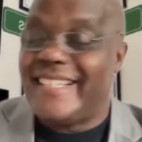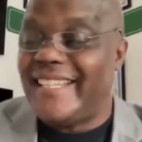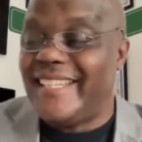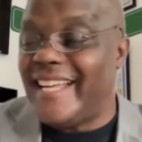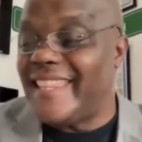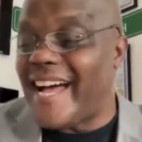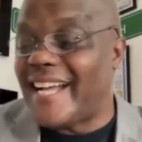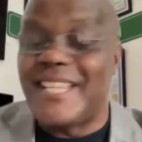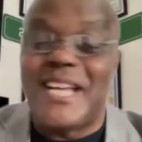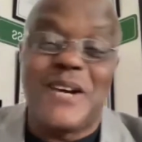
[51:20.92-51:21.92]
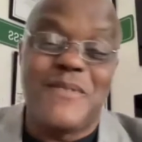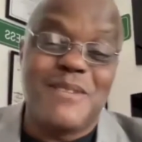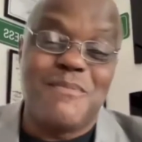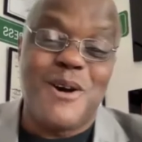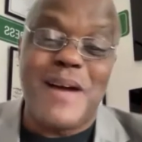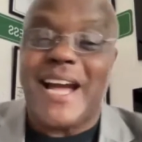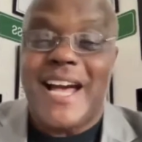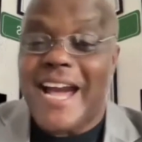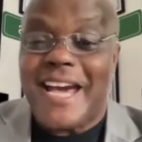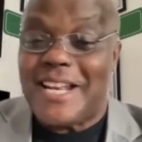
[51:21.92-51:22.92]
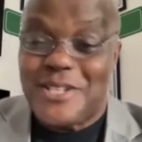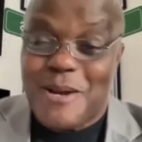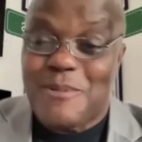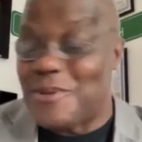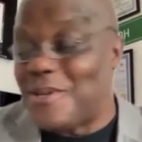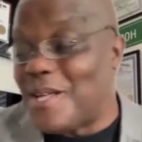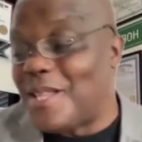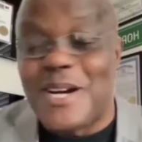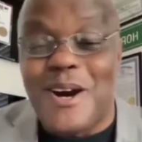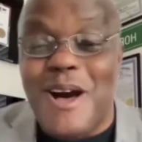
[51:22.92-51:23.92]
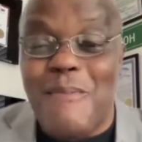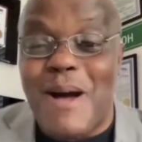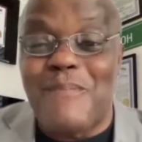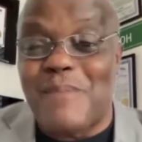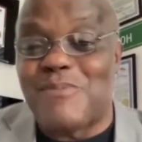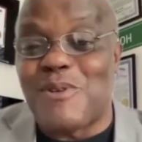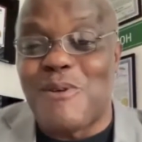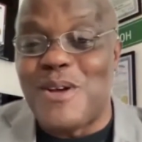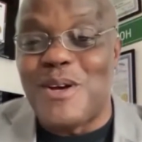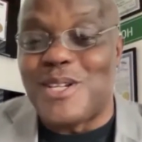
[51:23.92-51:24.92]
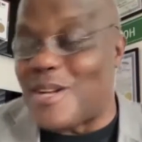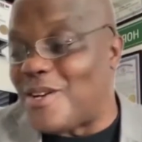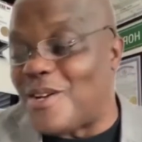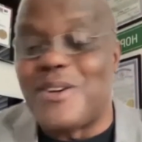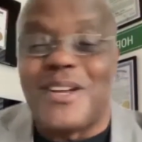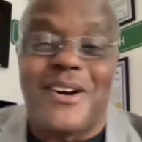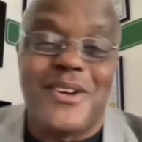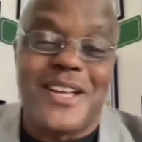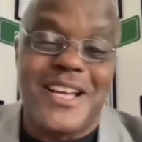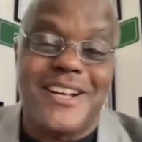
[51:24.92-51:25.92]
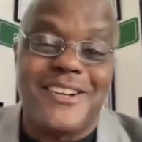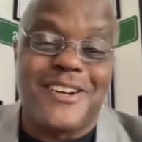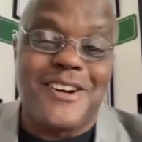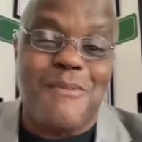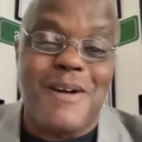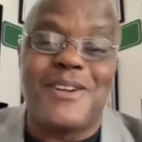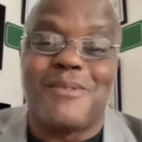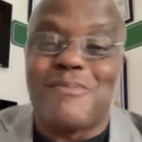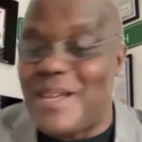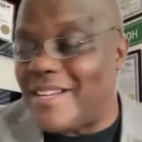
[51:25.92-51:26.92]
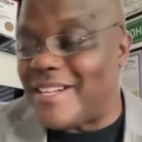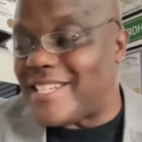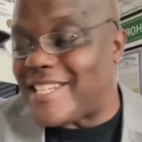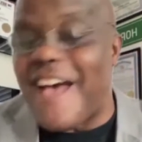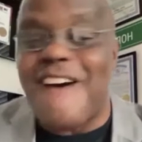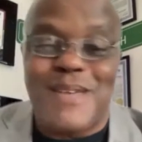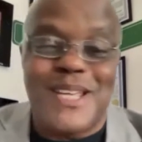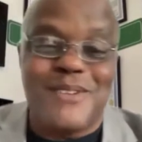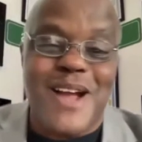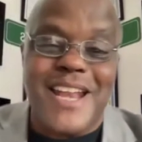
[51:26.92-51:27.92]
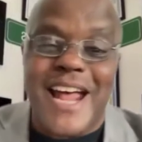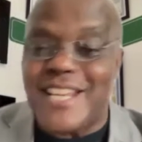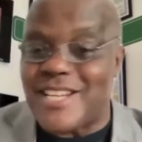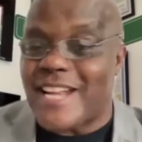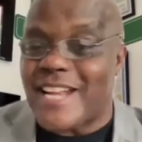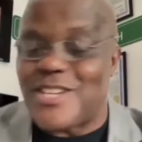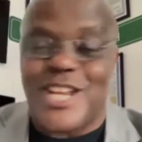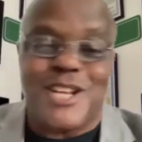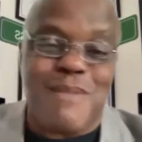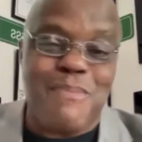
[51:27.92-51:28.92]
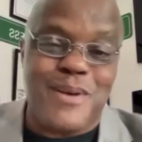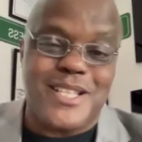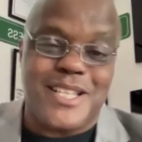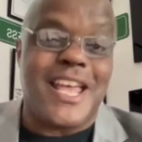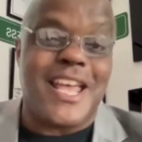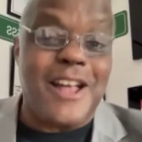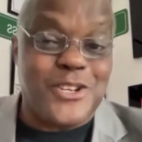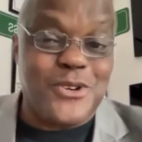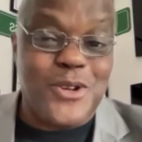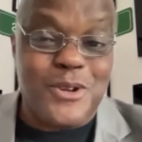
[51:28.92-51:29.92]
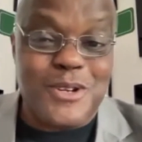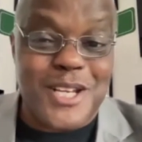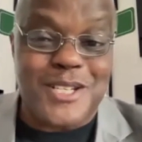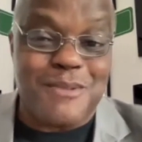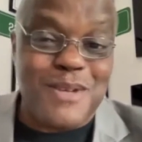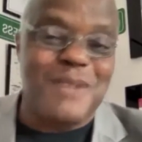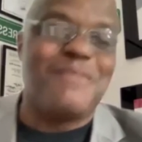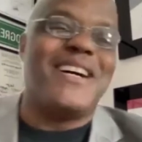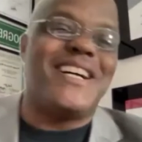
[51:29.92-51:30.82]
Nothing I can think of at the moment. I got to jump to another call. I'm supposed to be on a call on the staff meeting right now. I just checked my presence. Hey, I'll join you in just a minute.